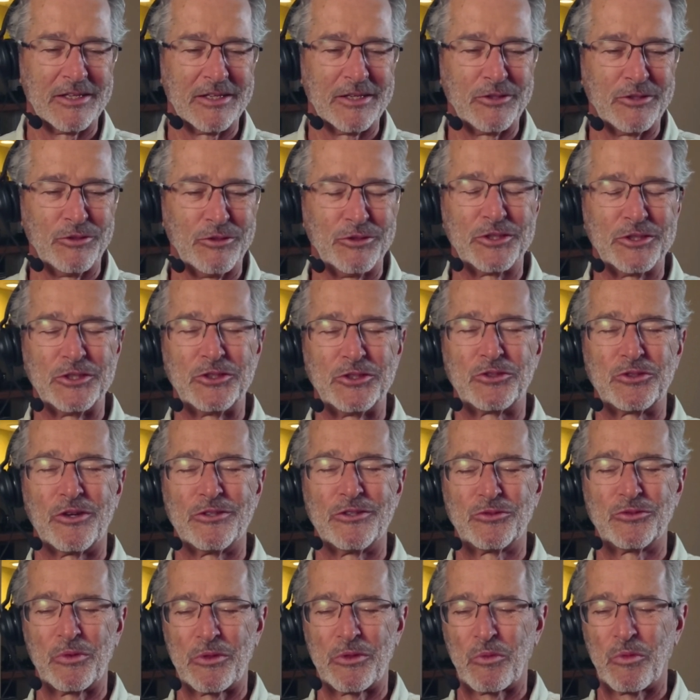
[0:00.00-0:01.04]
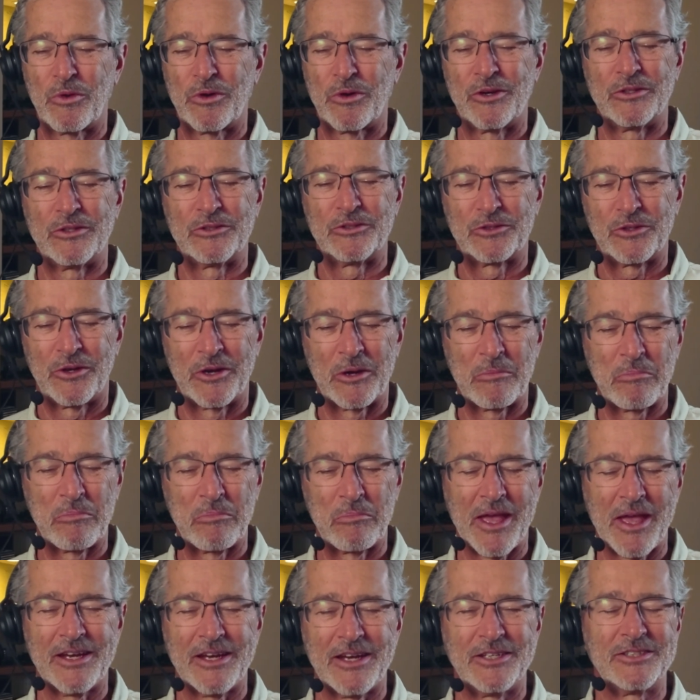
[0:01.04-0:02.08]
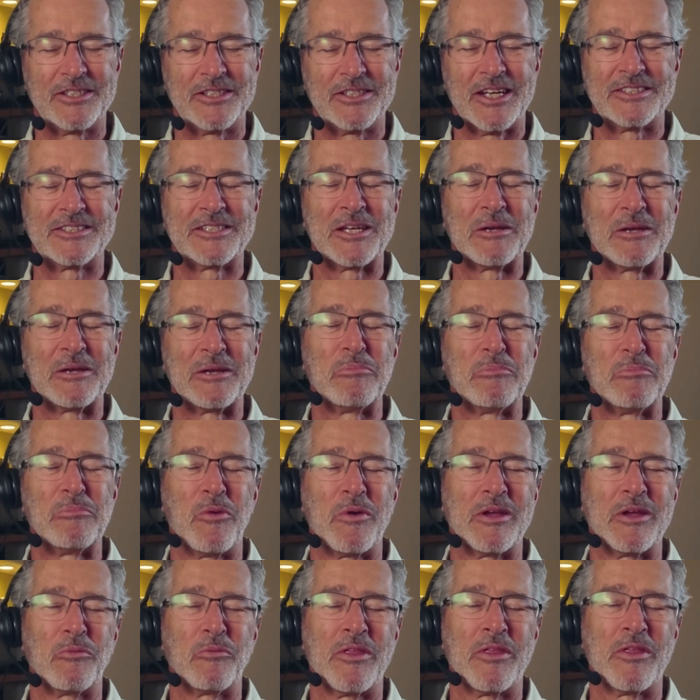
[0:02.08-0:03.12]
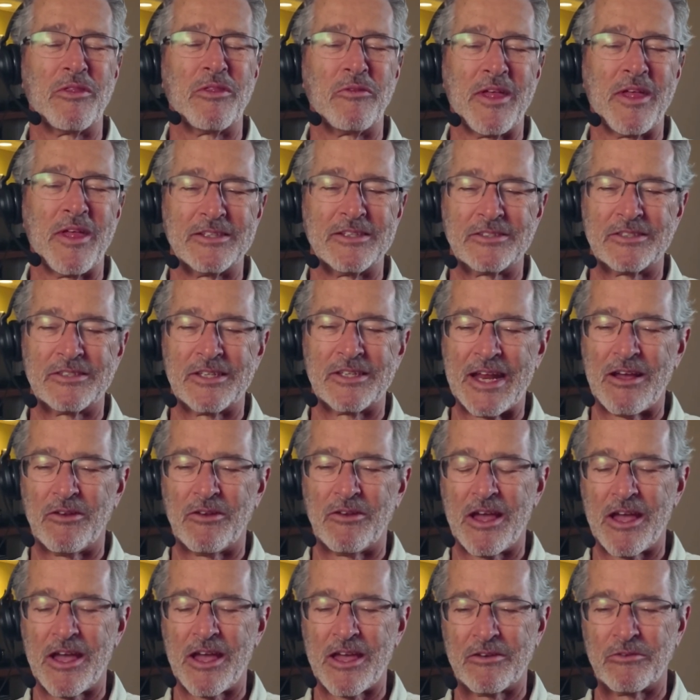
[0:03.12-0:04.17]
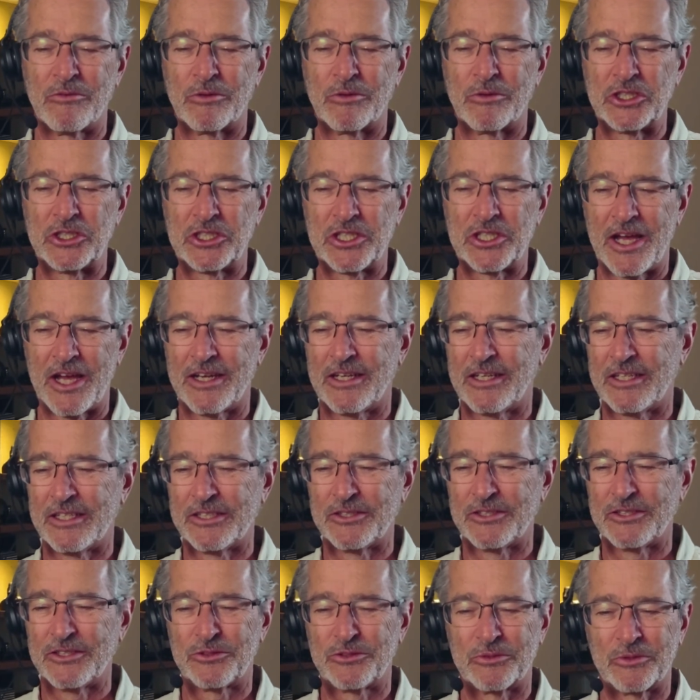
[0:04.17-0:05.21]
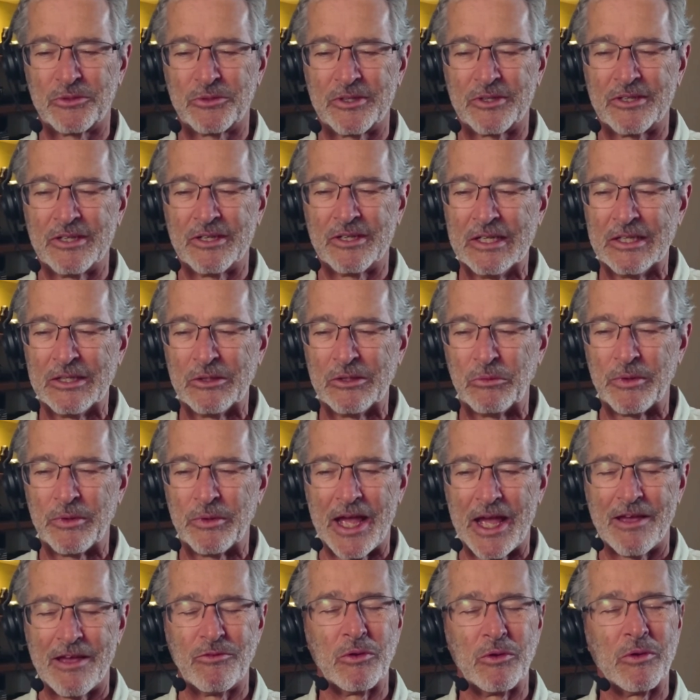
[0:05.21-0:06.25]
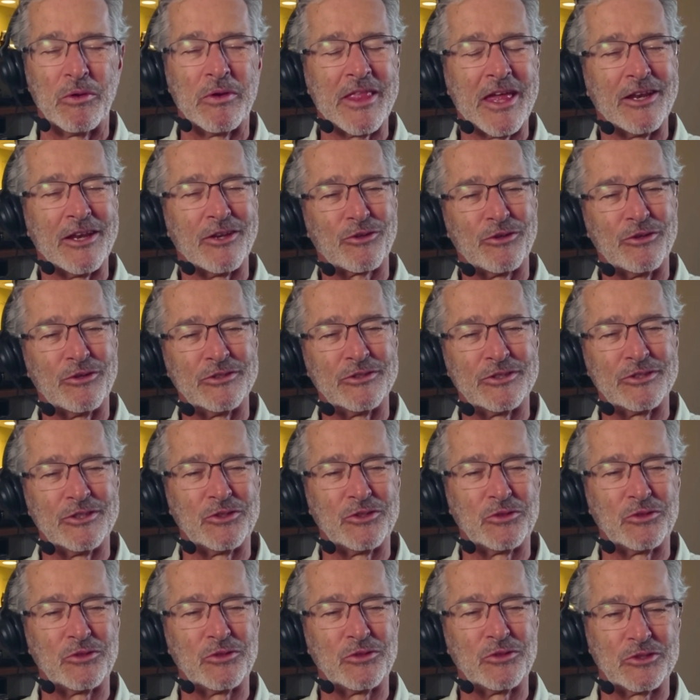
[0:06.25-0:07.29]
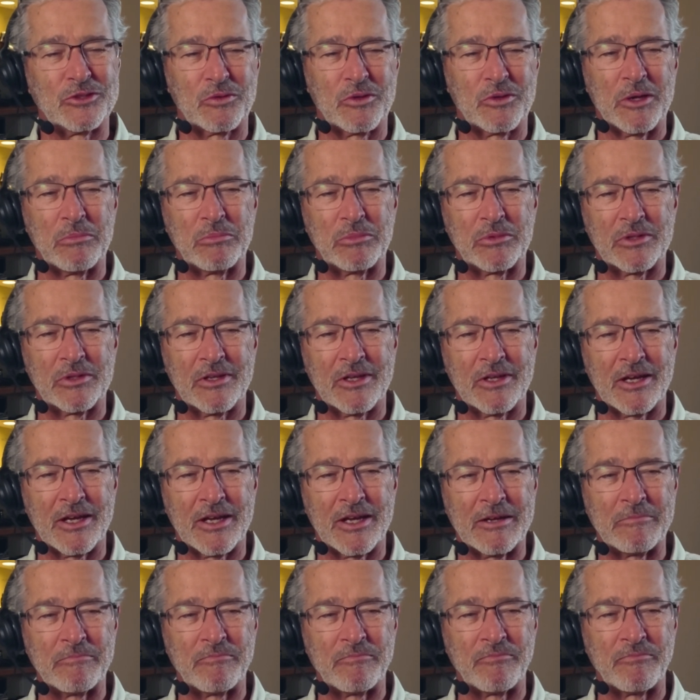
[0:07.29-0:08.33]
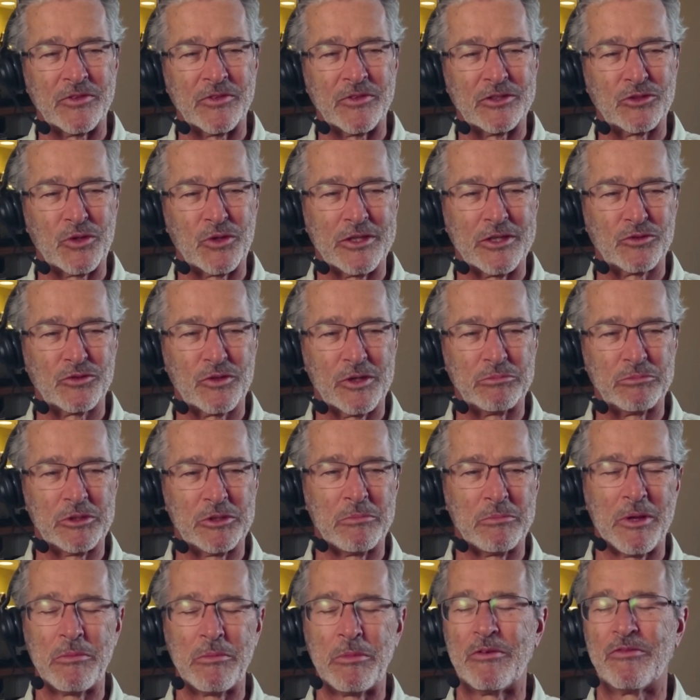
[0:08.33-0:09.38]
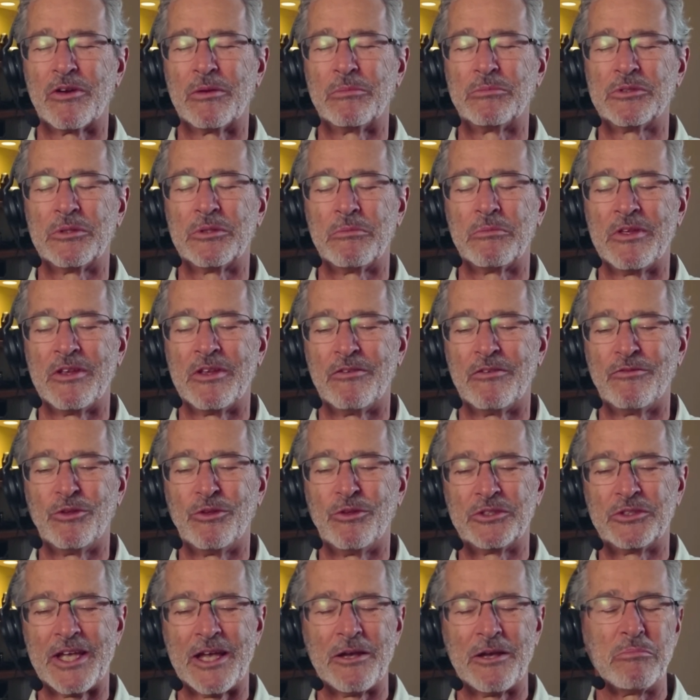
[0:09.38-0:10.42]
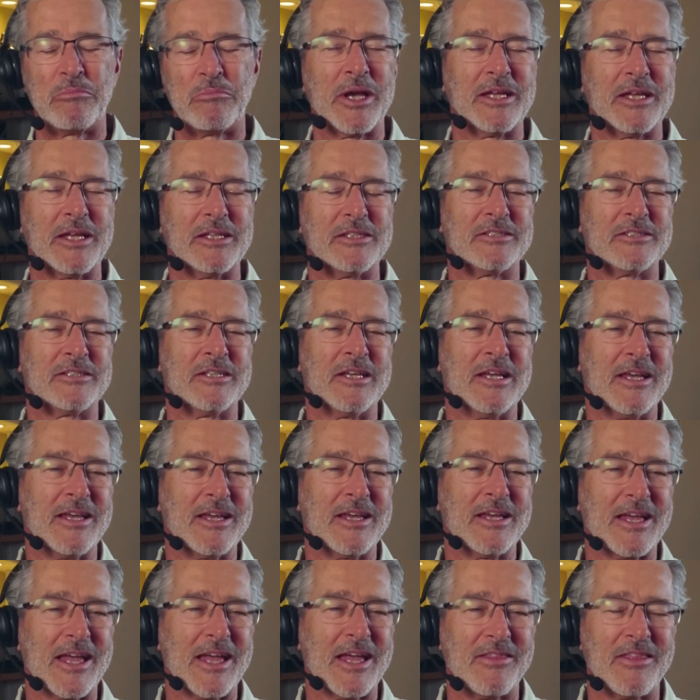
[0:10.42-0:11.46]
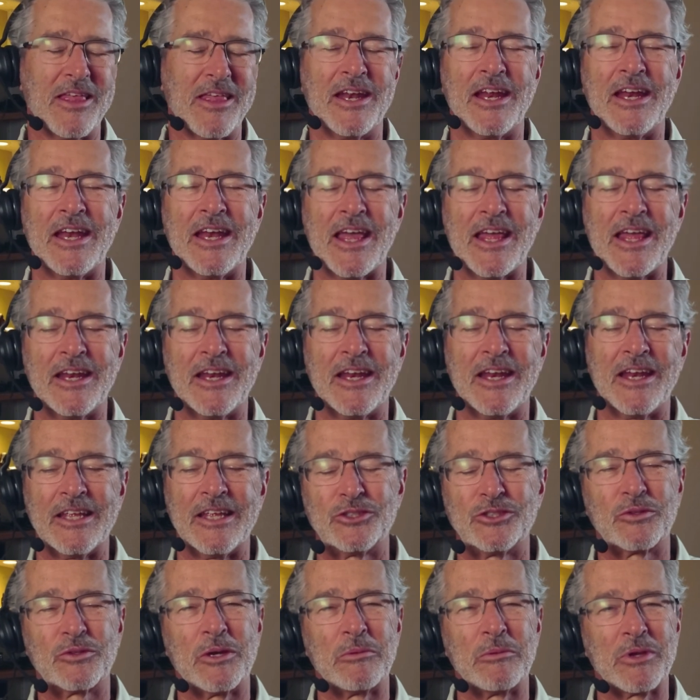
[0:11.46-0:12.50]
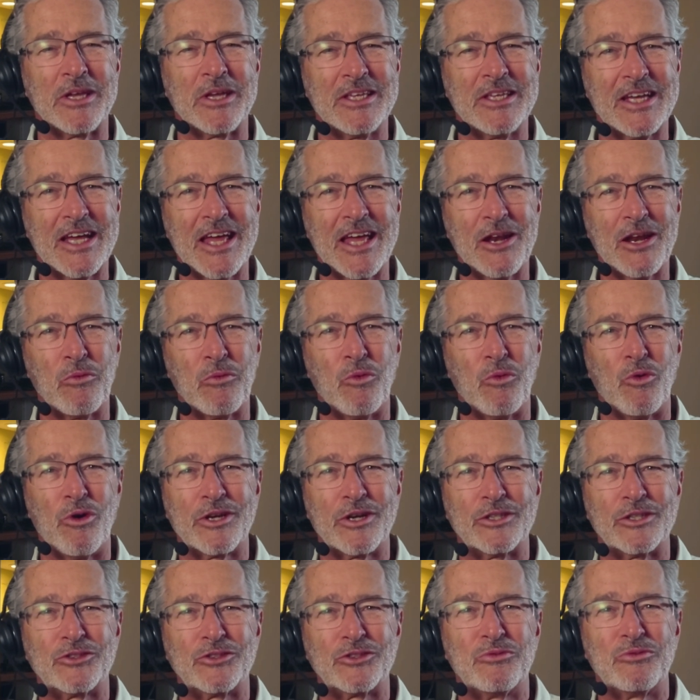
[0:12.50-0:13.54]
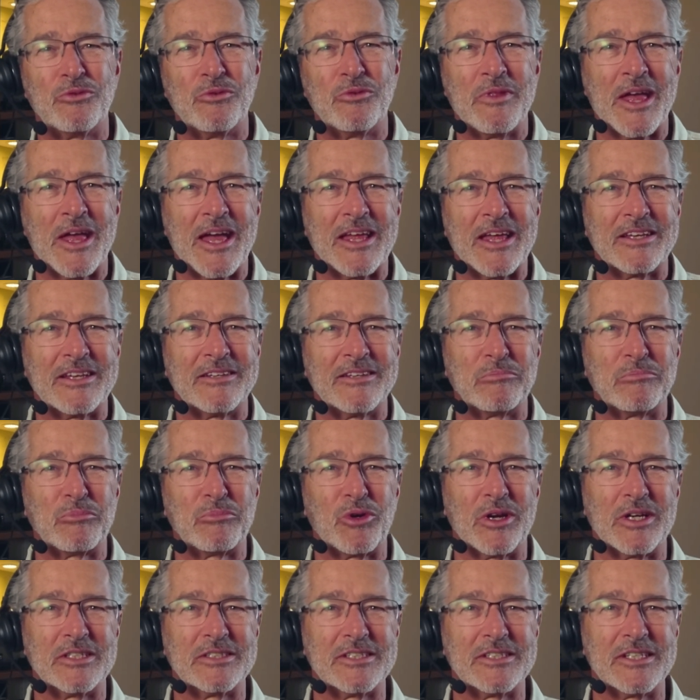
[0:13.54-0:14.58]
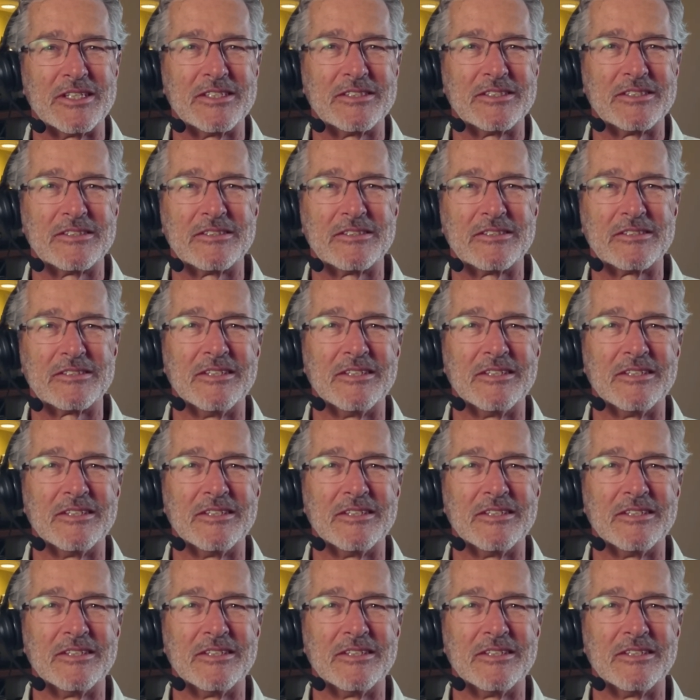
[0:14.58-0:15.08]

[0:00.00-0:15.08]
usually starts with words on a page at some point, whether that's an outline or a shot list or what have you. And then it turns into a script, transcription, maybe from some interview sound bites, and then an editing script. Can you kind of walk us through that process?